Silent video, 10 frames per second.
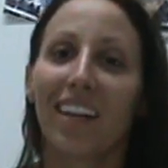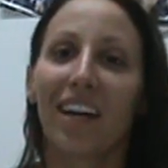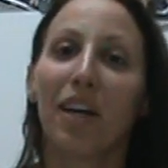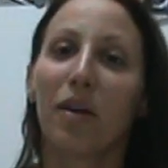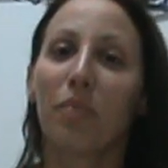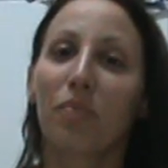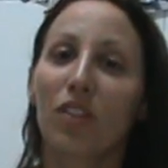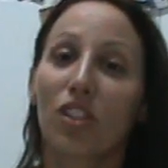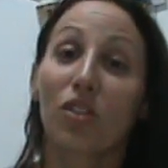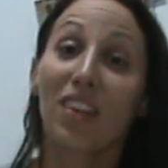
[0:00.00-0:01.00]
Um,
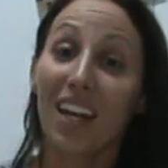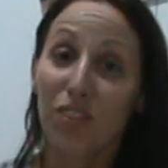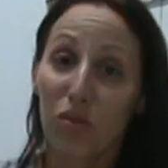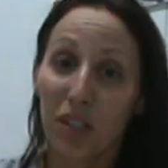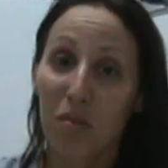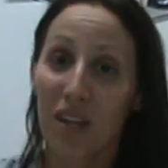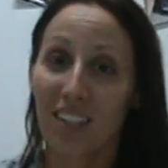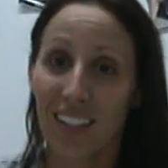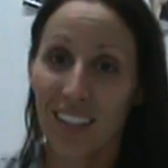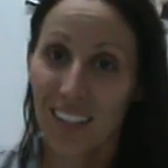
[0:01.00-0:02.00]
so that's really
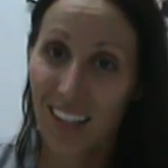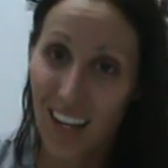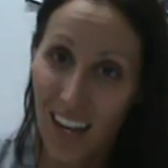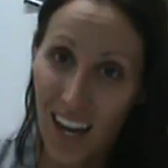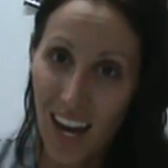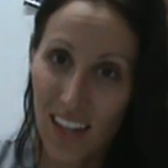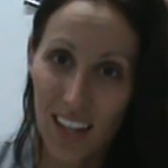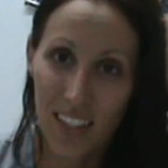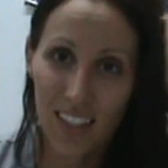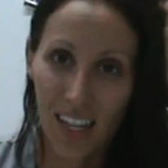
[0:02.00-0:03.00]
amazing. And
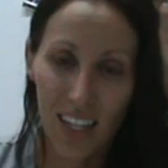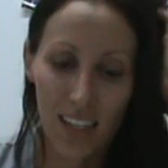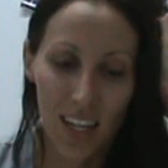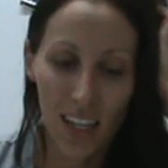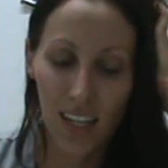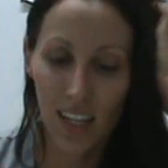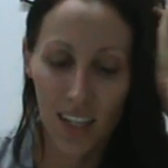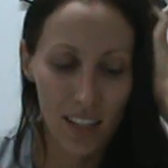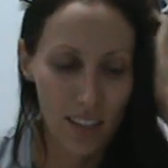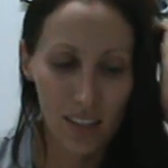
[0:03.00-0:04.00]
then the second thing
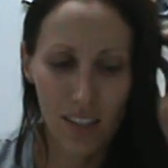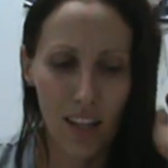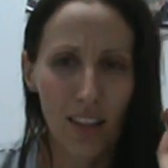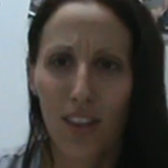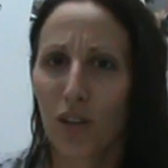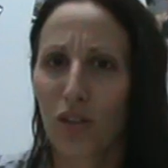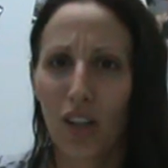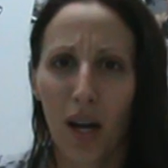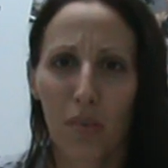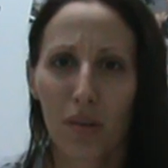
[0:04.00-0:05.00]
is the new
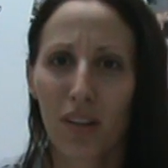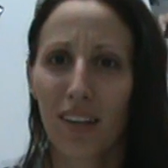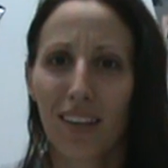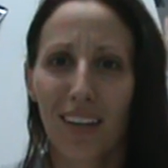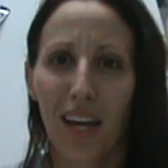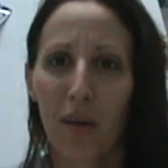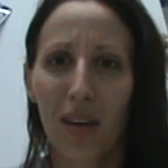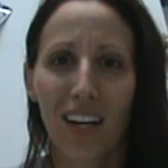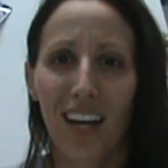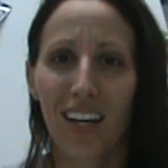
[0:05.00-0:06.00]
shop. I
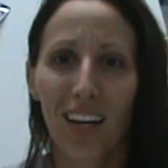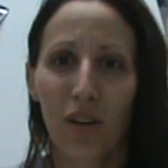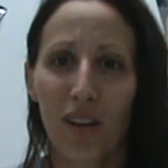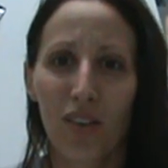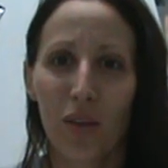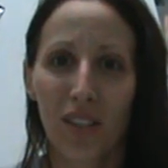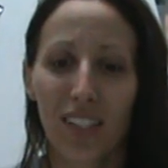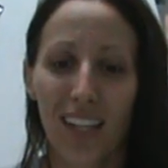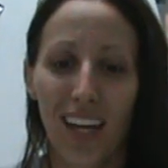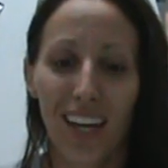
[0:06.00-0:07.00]
mean, I, I don't even know what to
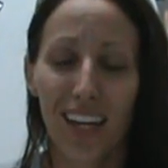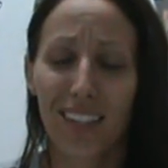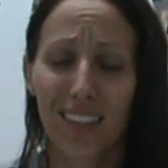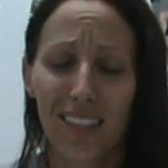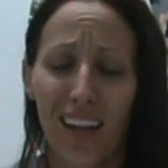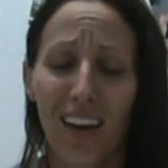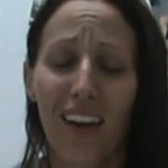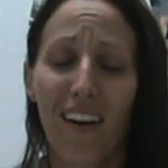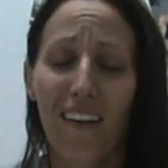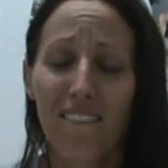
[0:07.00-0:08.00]
say. It's
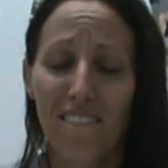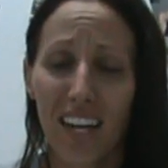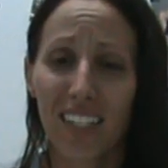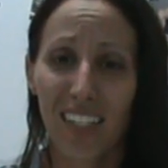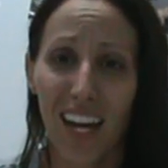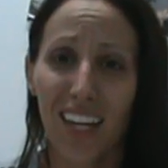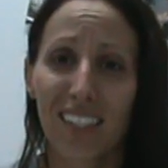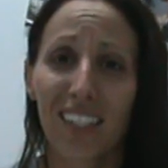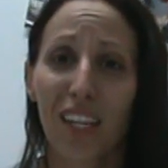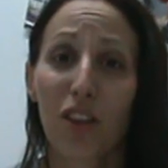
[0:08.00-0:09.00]

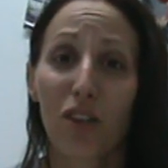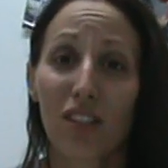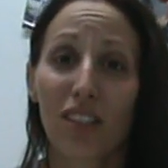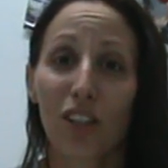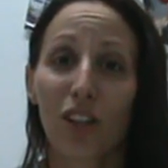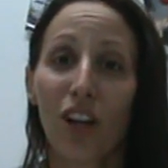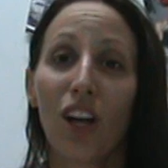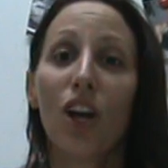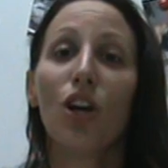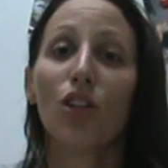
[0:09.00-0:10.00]
fantastic. There's still
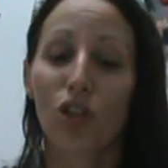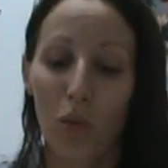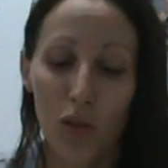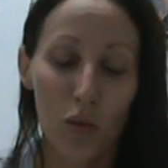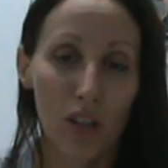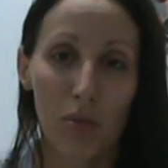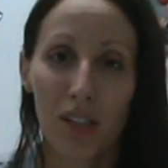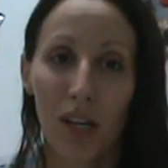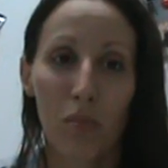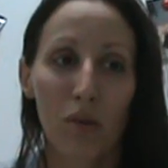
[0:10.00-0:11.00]
so much work to be
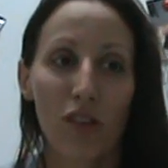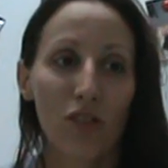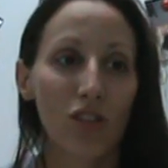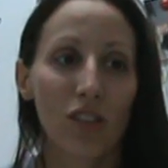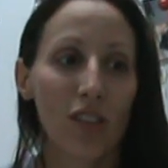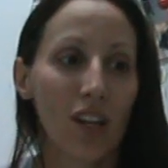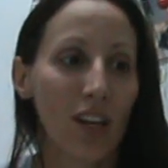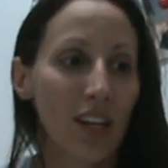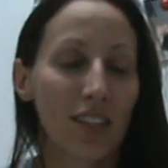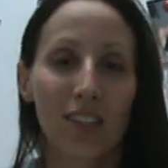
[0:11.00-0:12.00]
done, but there's just
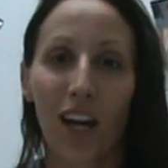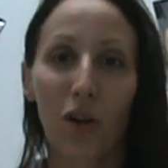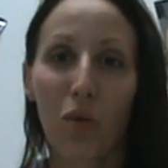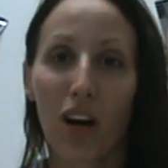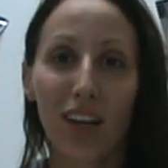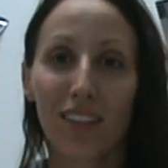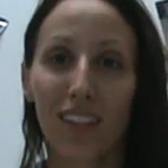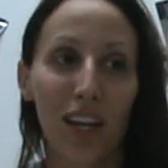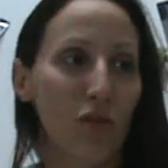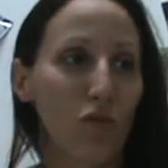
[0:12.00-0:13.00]

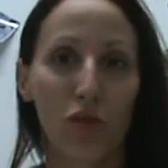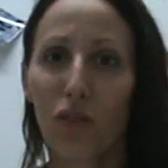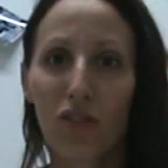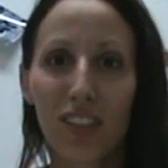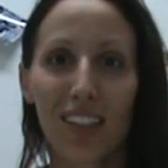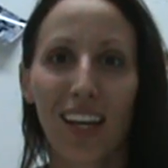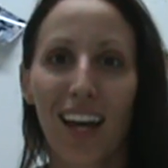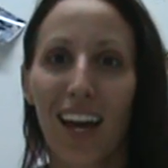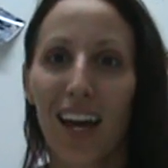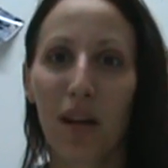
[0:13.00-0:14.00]
sidewalks and roofs
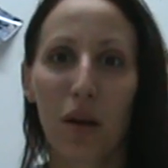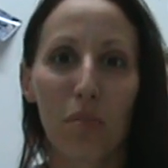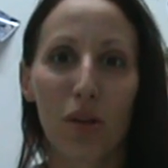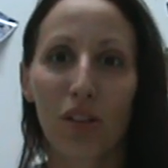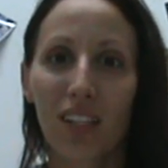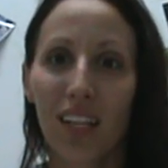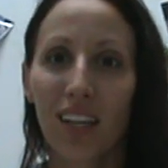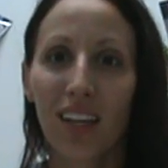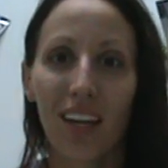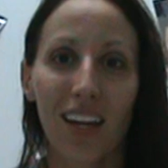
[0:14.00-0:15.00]
and a
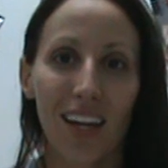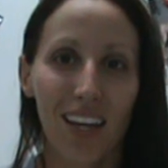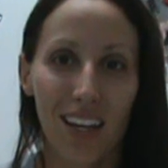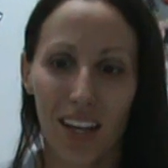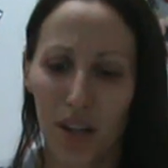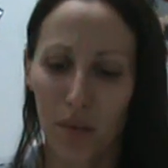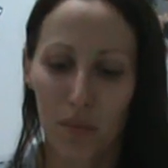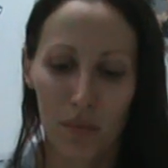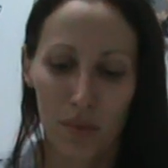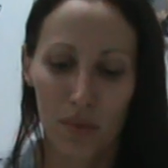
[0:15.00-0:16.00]
building, and um,